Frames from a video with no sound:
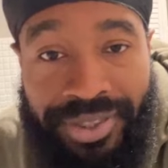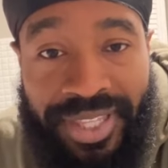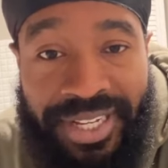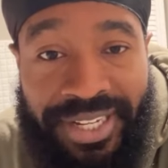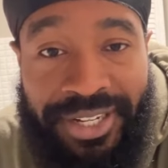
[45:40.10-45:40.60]

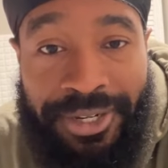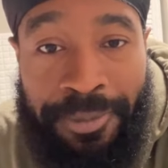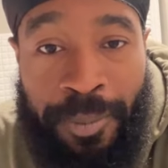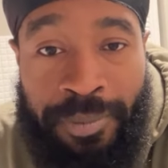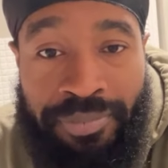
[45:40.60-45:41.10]
thinking
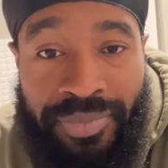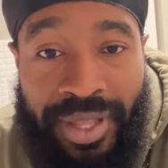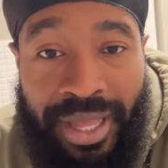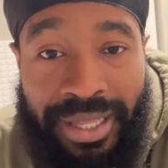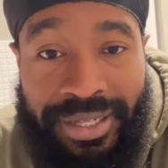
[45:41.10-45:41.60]

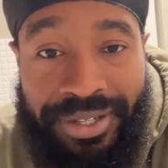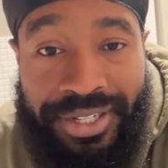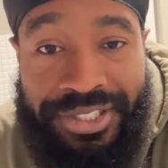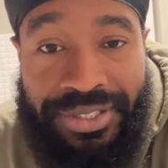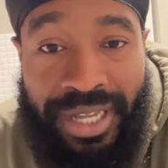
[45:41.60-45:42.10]

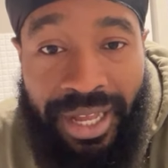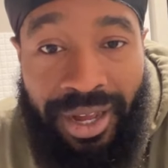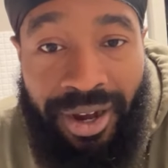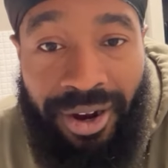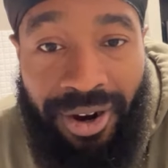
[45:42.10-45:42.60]
this
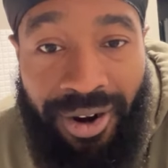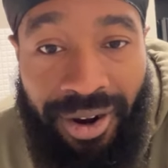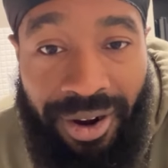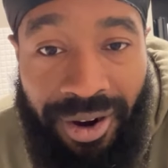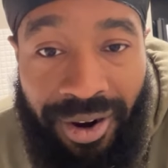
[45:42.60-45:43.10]

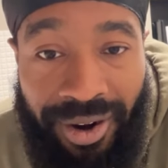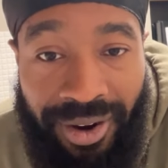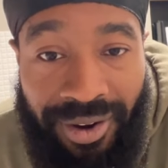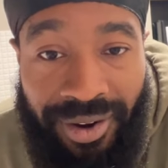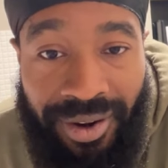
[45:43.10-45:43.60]

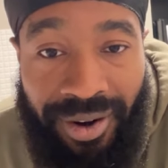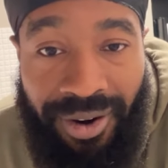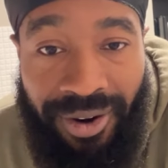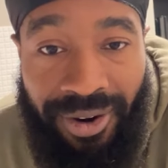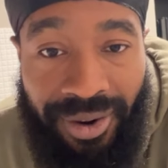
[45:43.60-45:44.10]

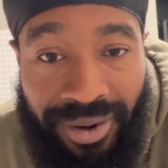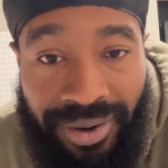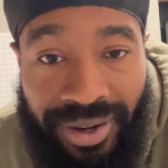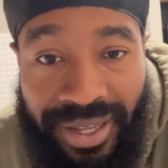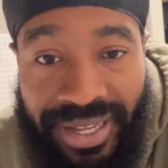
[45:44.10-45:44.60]
RRXMX
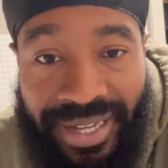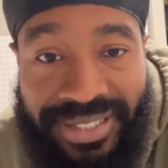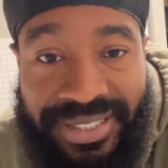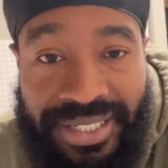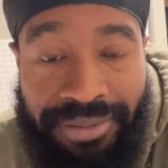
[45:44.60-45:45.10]

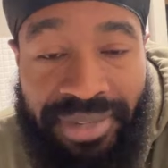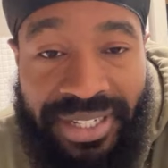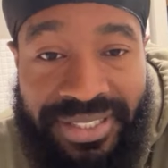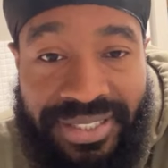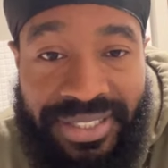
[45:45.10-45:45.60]

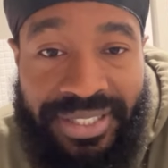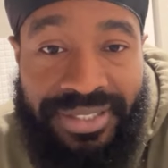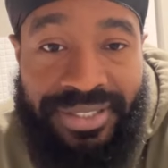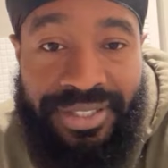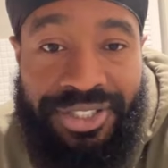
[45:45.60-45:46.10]

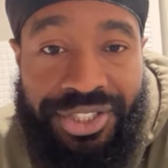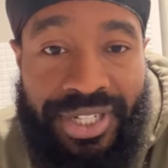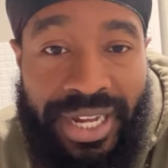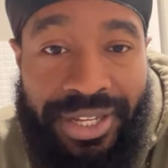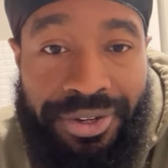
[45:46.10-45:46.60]
says, should
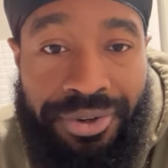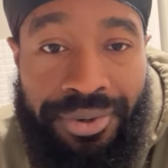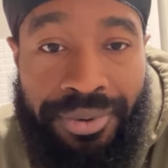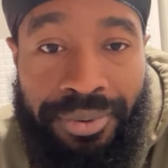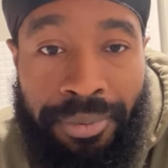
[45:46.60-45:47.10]
I
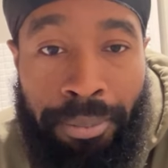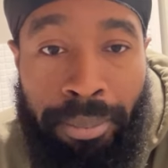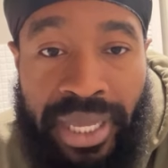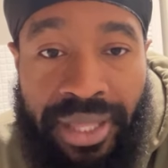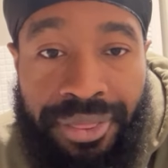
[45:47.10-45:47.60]
do
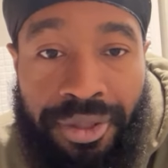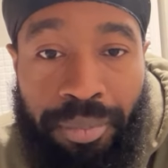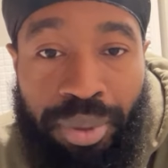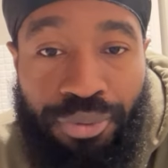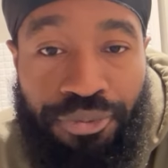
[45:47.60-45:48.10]
meth
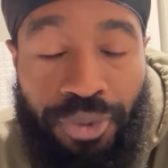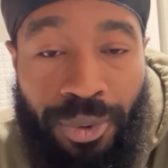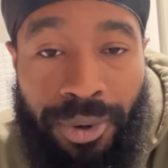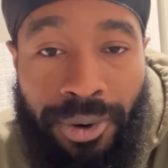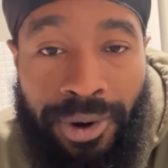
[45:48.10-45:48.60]

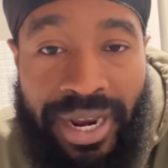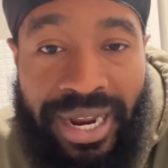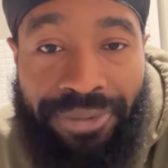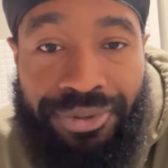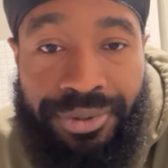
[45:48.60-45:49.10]
before or
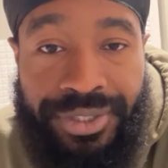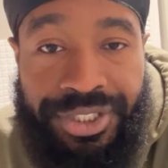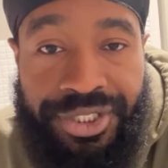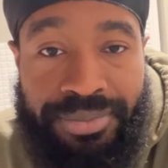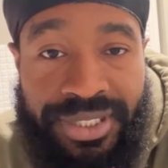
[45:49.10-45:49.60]
after the
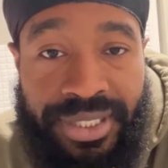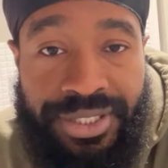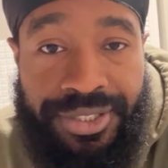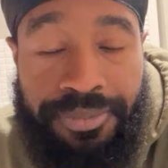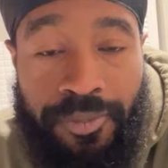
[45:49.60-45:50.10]
gym
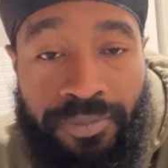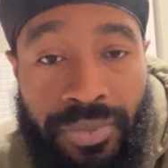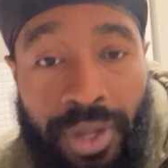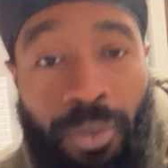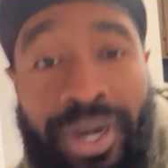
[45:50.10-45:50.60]
session?
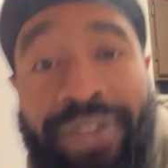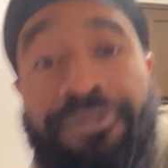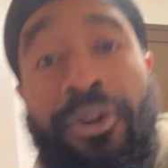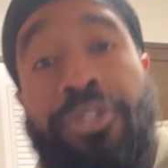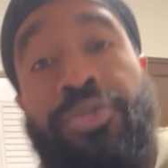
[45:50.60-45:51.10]
When I
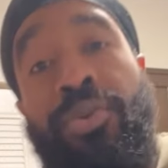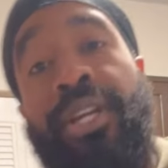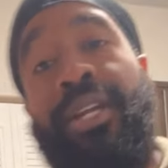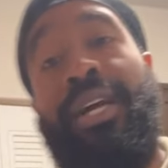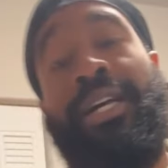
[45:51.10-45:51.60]
first
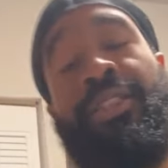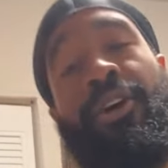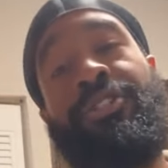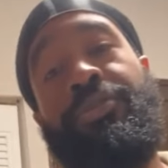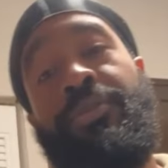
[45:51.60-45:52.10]
read it, I thought you